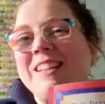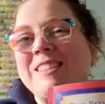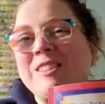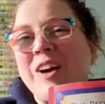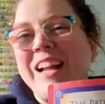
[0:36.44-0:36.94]

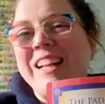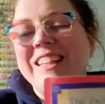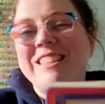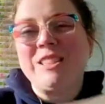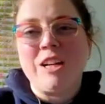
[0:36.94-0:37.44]
Let's go ahead and
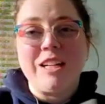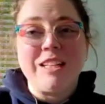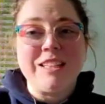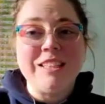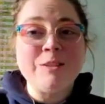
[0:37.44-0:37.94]
get started.
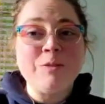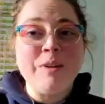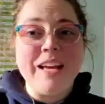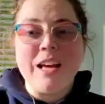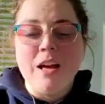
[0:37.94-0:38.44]
This
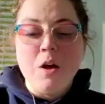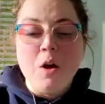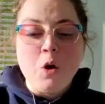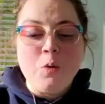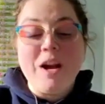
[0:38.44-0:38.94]
week
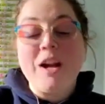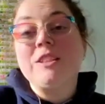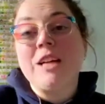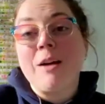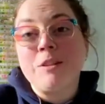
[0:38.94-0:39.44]
we are in
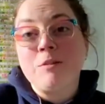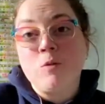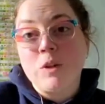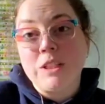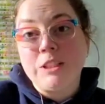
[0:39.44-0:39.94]
chapter
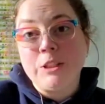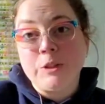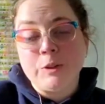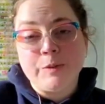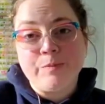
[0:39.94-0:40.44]

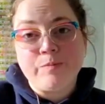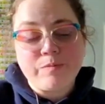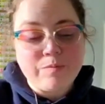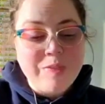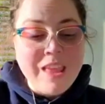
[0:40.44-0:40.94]
42,
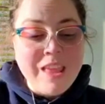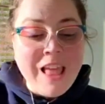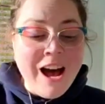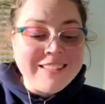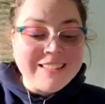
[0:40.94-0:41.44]

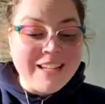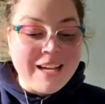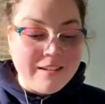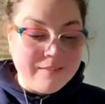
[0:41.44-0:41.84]
Asana.